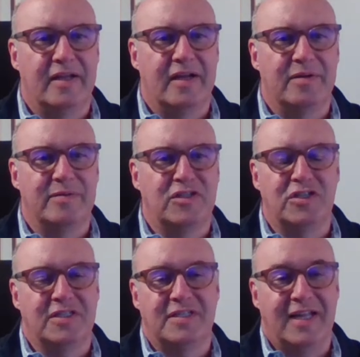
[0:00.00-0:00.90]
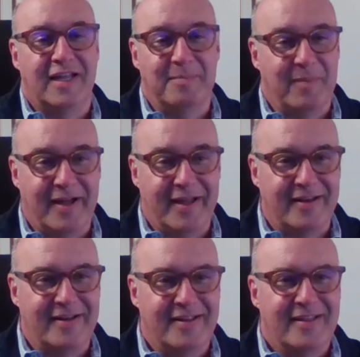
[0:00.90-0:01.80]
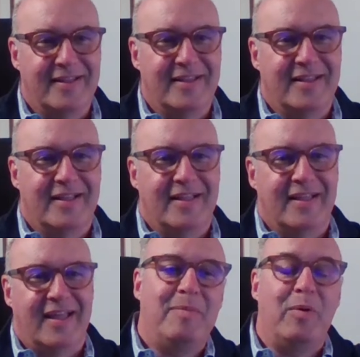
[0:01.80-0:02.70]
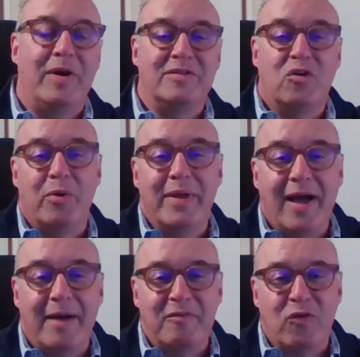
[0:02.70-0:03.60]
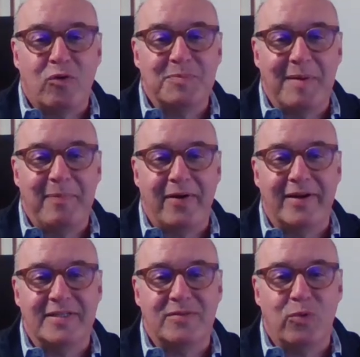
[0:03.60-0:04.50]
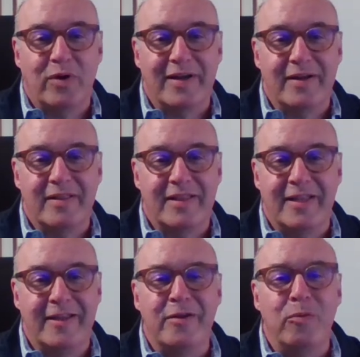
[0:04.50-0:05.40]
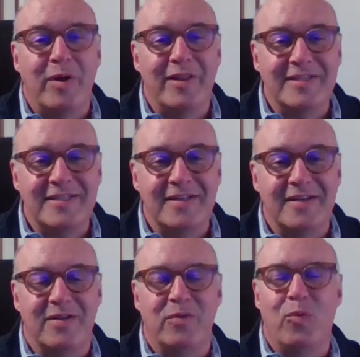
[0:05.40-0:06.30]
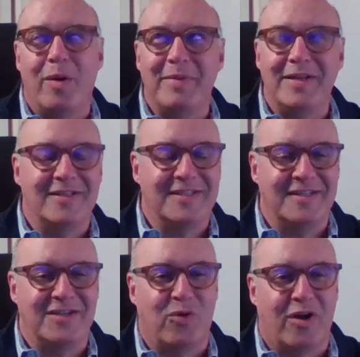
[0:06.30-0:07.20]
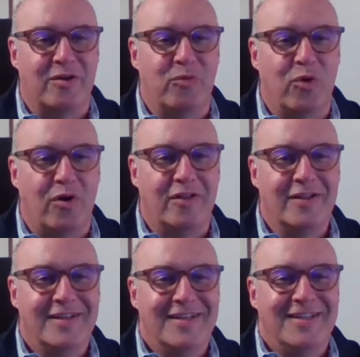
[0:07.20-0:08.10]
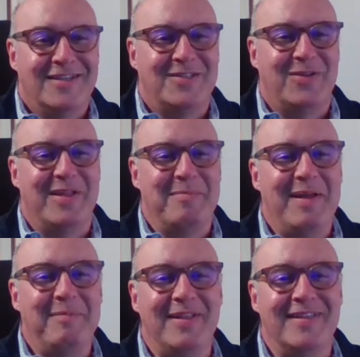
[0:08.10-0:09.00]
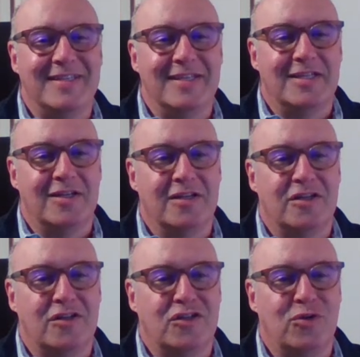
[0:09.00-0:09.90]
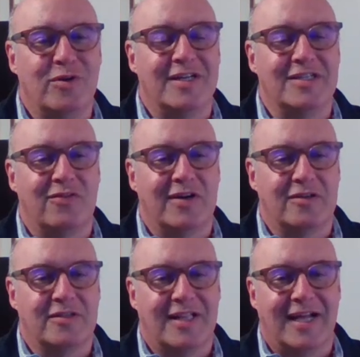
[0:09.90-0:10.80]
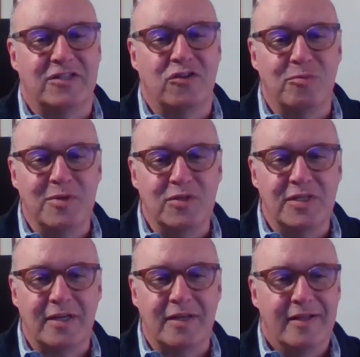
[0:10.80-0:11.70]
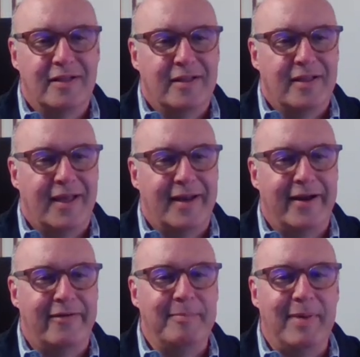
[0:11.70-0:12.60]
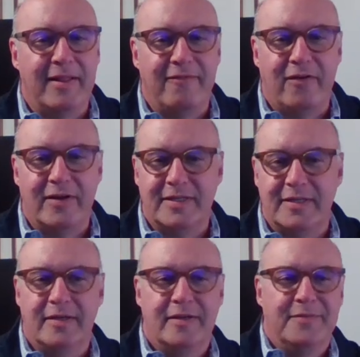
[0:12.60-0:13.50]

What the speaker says: I was just taken by it. But when I was growing up, of course, my parents they didn't want me to listen to rock and roll. So they made me listen to two kinds of records, classical music and Harry Belafonte.